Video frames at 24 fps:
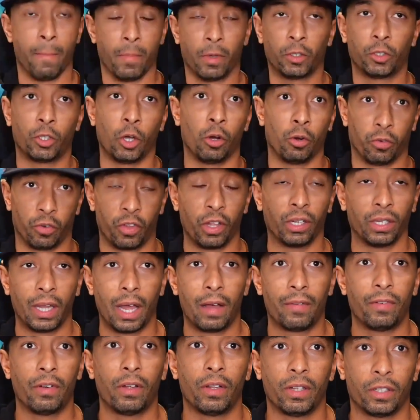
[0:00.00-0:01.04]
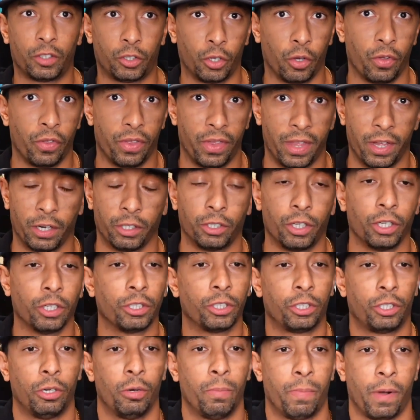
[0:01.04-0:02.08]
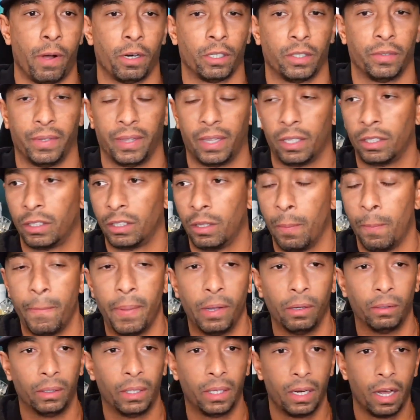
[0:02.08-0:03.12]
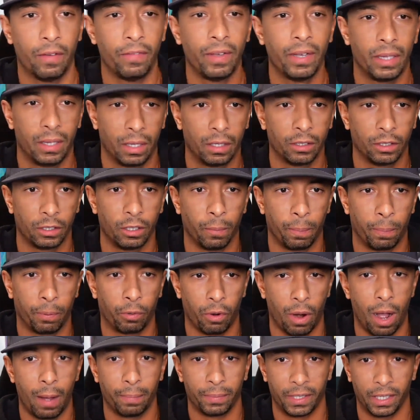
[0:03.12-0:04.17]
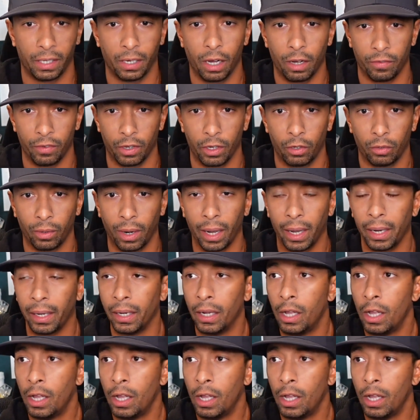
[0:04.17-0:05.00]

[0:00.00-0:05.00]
So the level, so there's two parts of it. There's the building of it and there's the prompting of it, right?